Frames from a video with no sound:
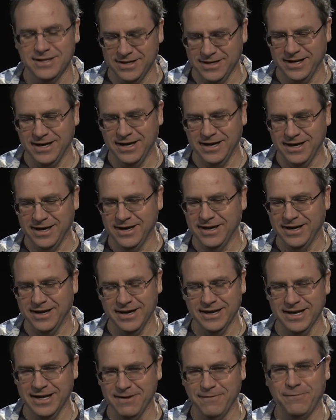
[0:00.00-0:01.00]

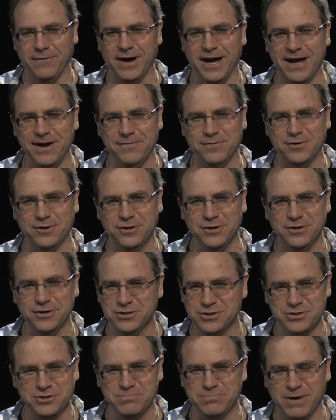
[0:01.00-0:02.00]
And if I ever
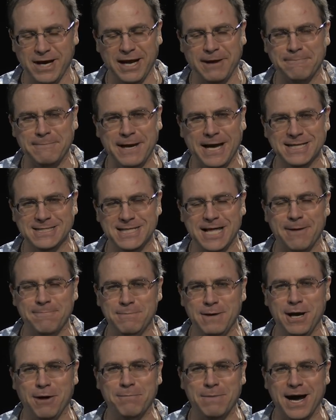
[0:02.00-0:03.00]
bike past that
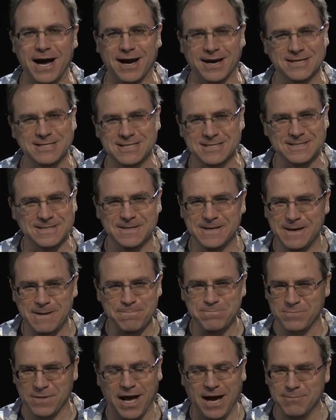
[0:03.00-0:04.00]
mailbox,
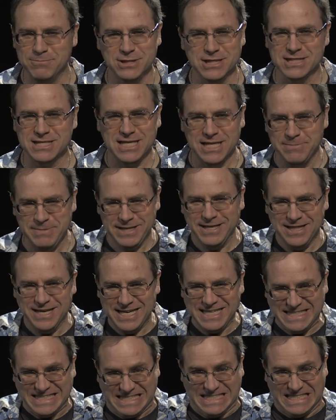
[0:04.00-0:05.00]
I'm just gonna be like,